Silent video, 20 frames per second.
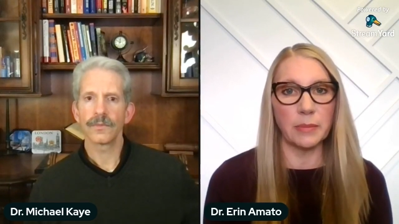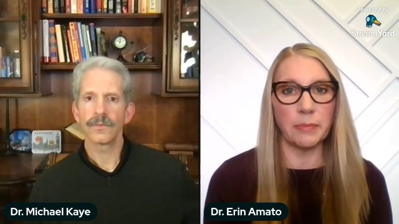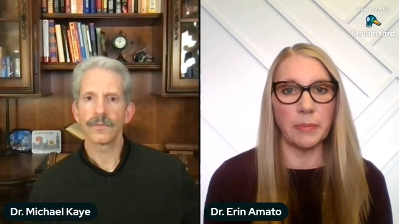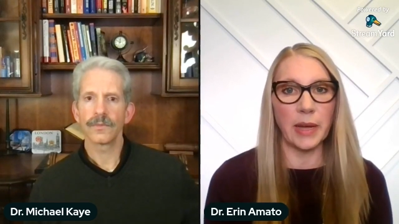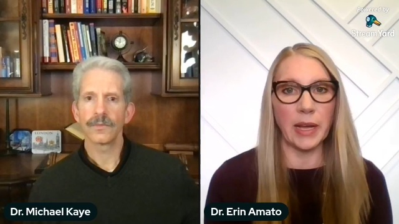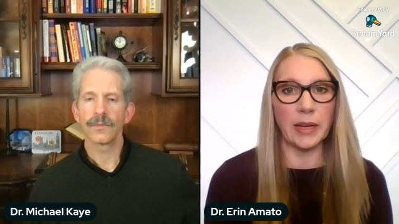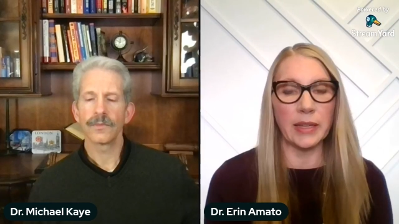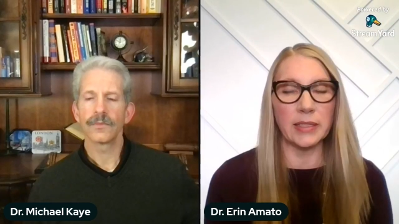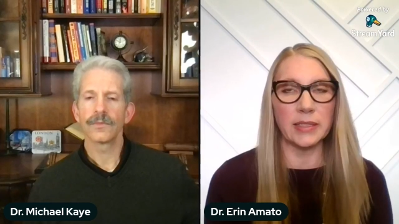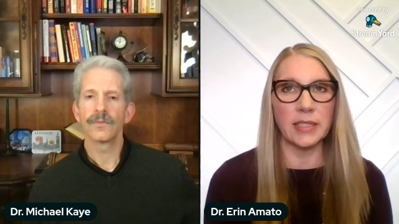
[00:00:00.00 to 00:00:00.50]

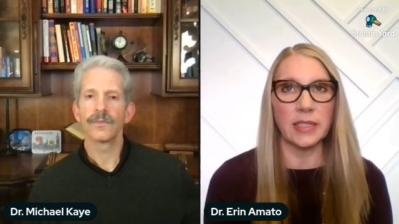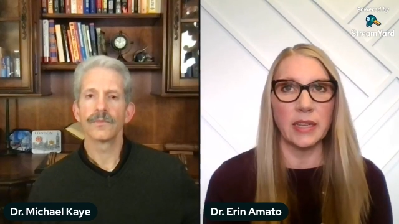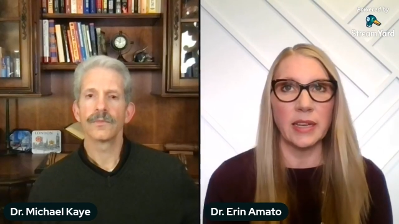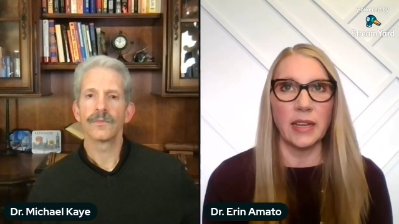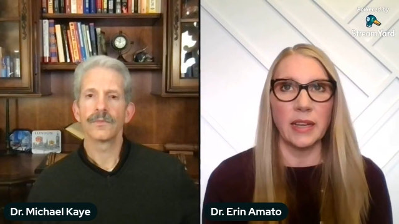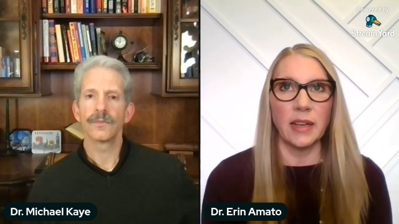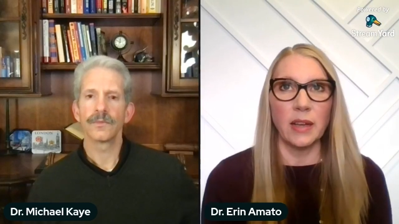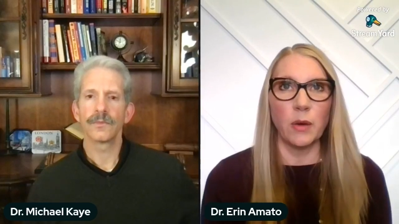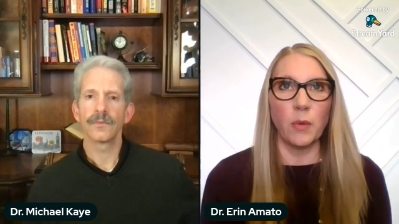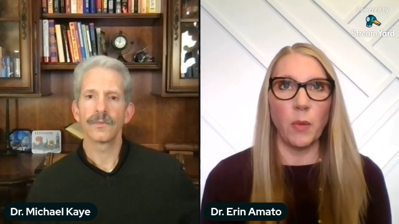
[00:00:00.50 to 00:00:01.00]
Speaker 1: but
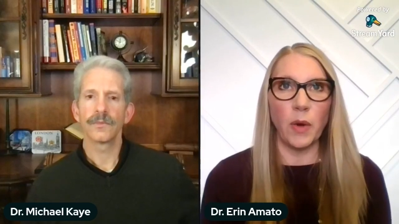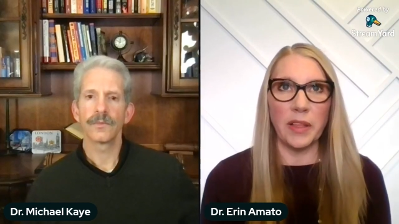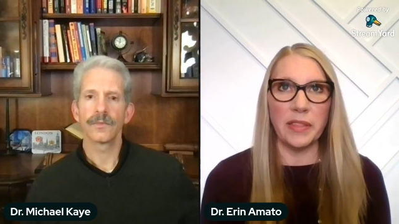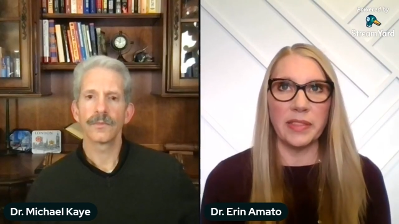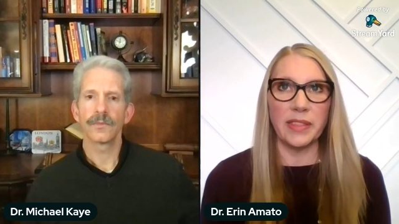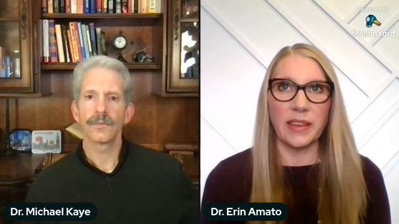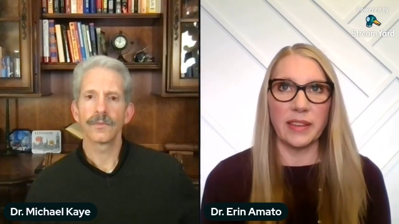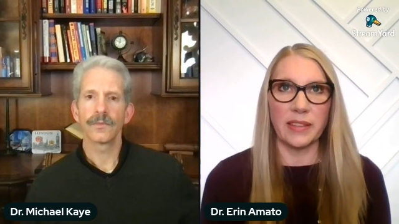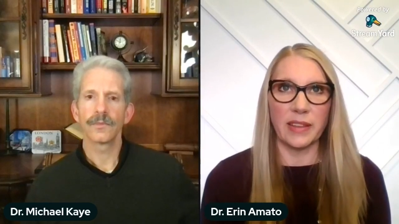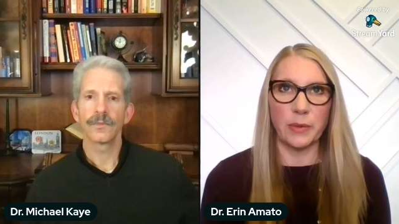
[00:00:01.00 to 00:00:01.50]

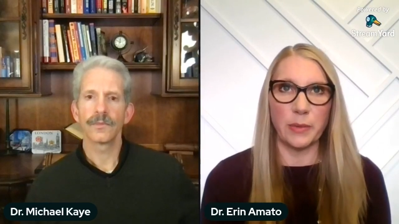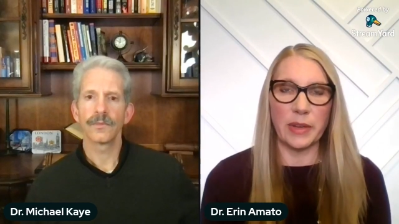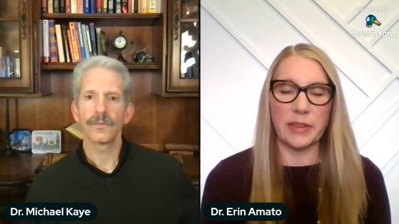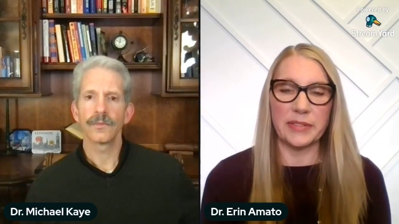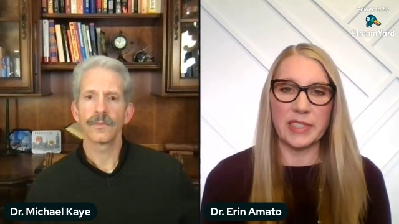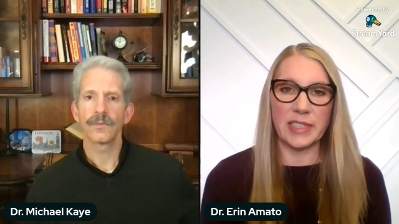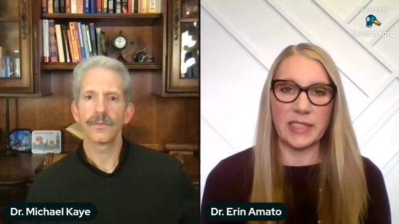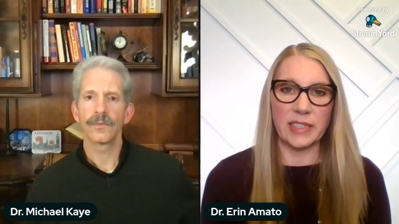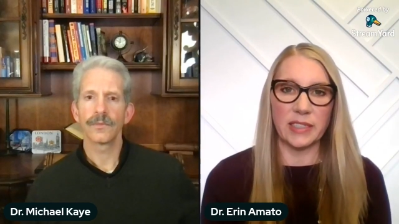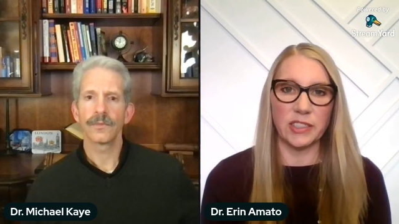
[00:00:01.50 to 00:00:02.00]
one thing that
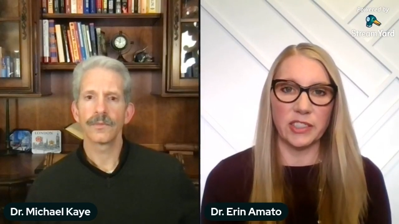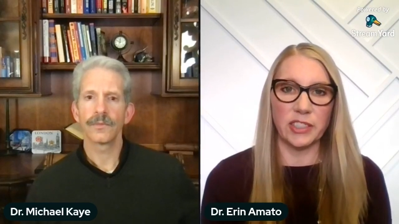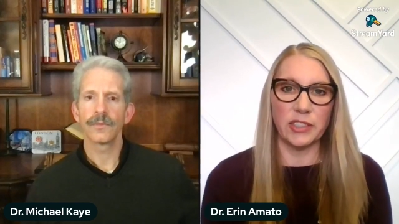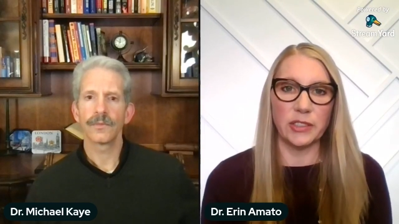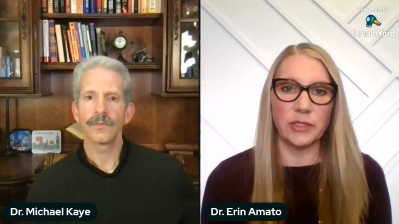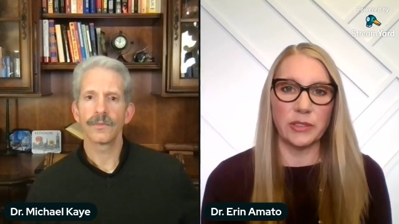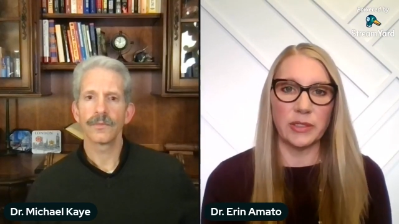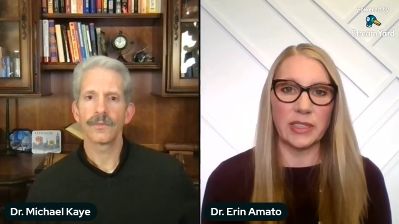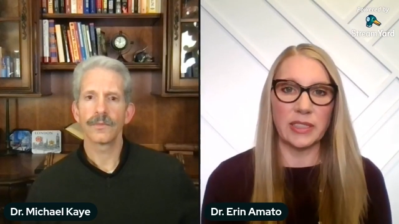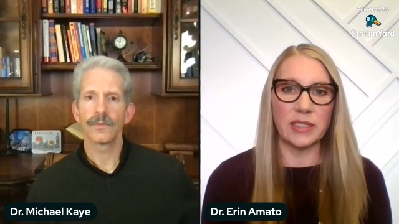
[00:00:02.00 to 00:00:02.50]
we've seen
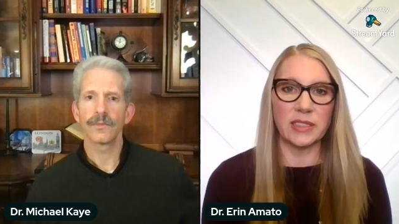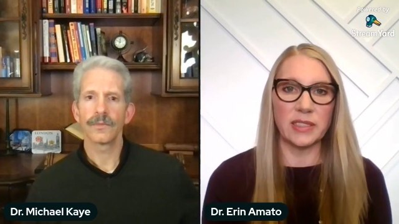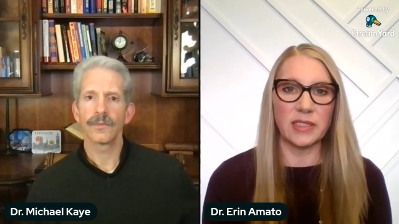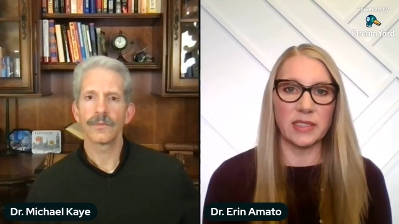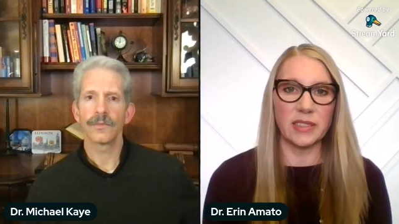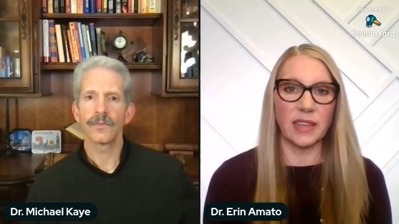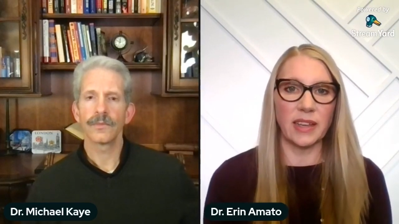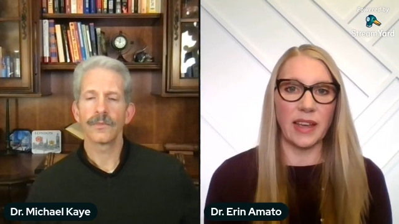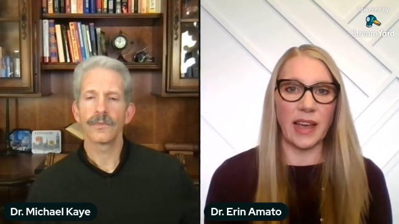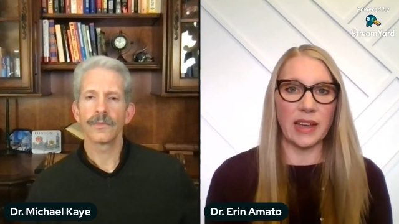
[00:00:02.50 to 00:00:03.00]
too
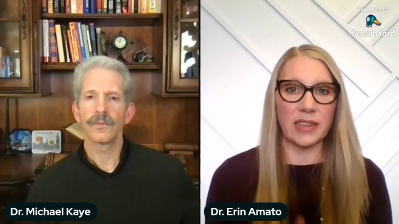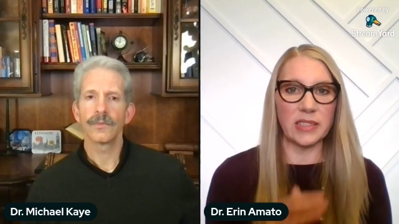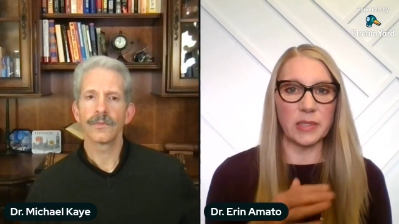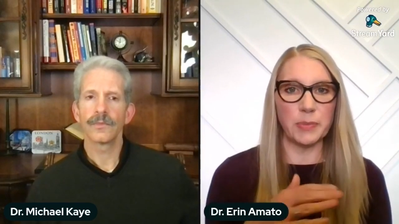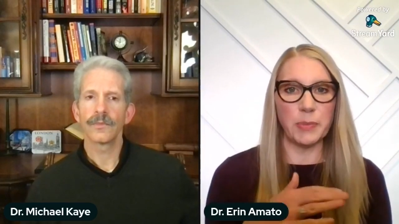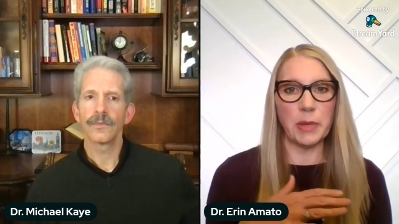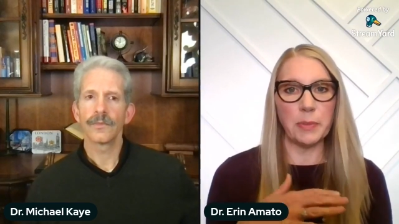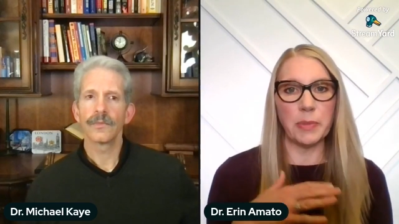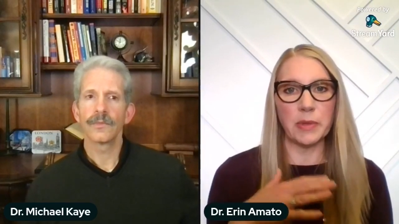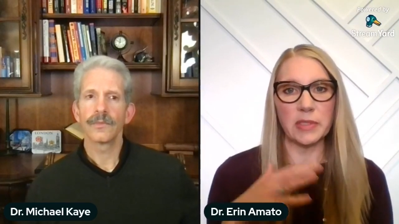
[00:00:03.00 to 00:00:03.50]
is as
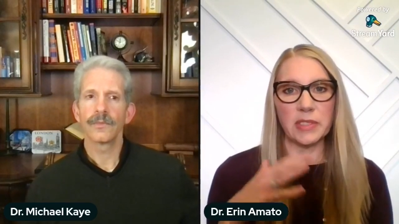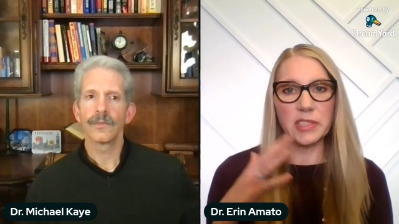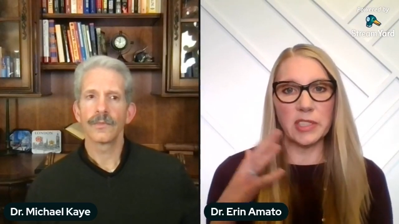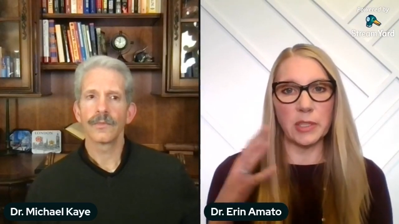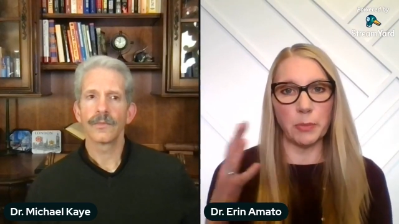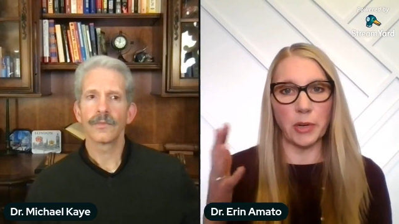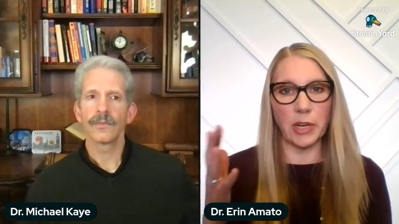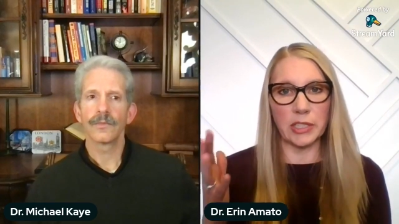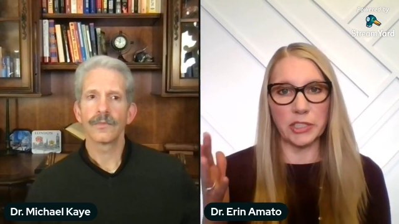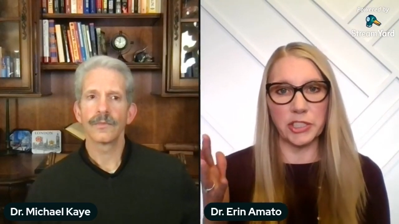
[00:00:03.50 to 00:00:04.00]
people's
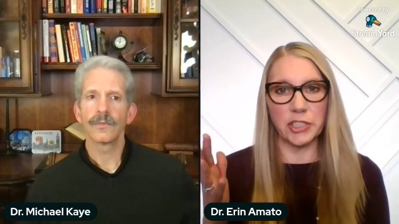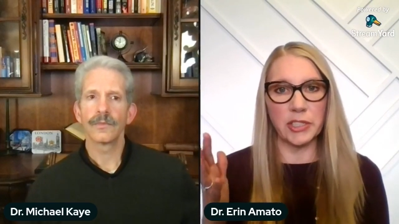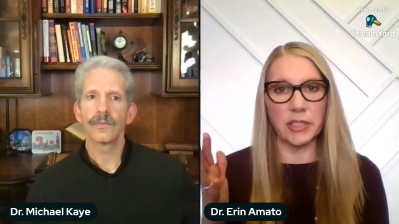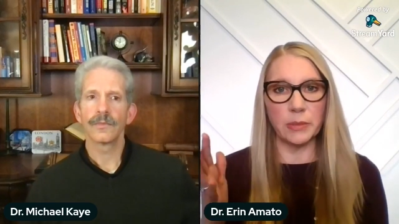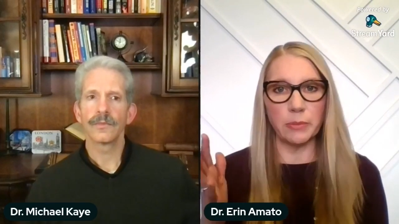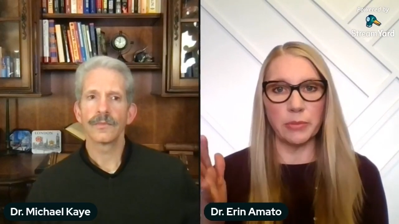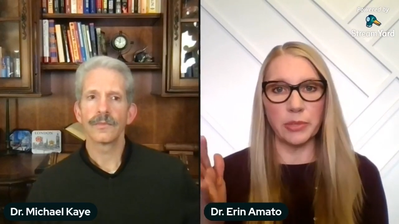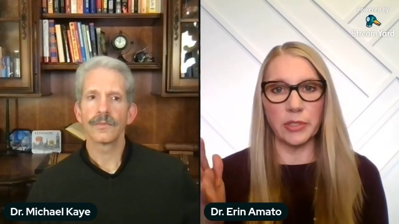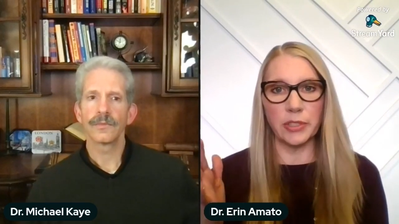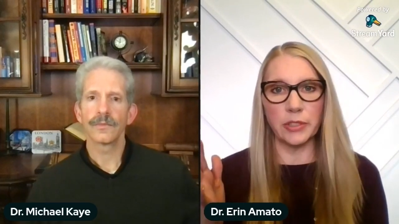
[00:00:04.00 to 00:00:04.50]
depression
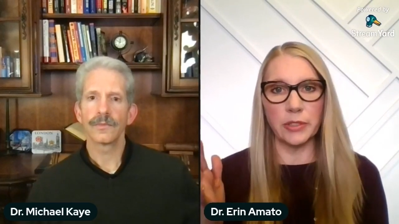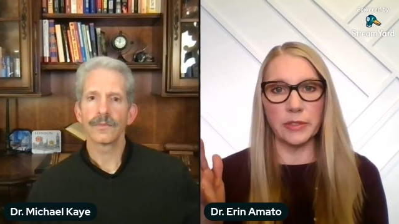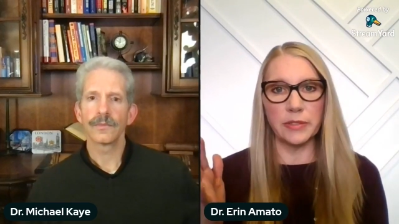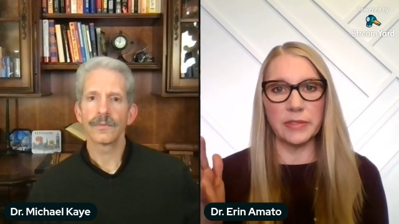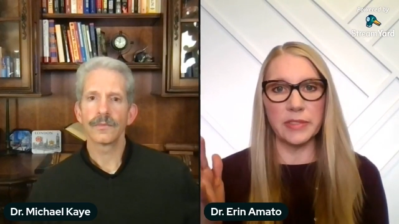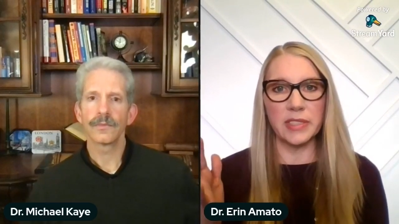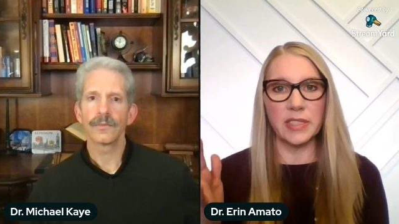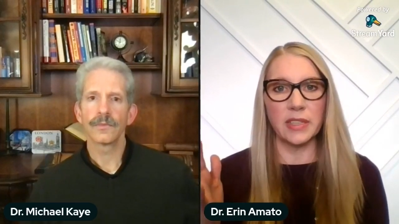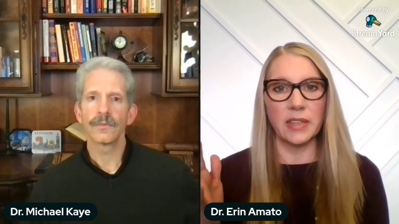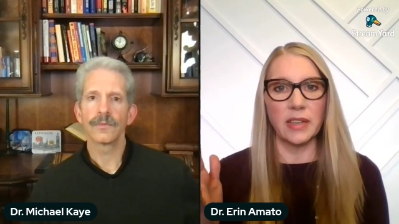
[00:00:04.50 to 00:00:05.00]

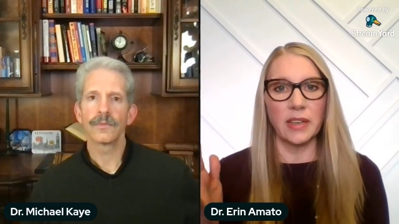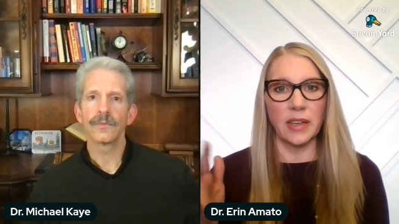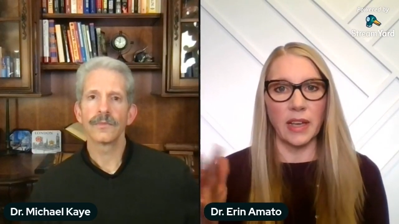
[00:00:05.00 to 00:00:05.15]
improves,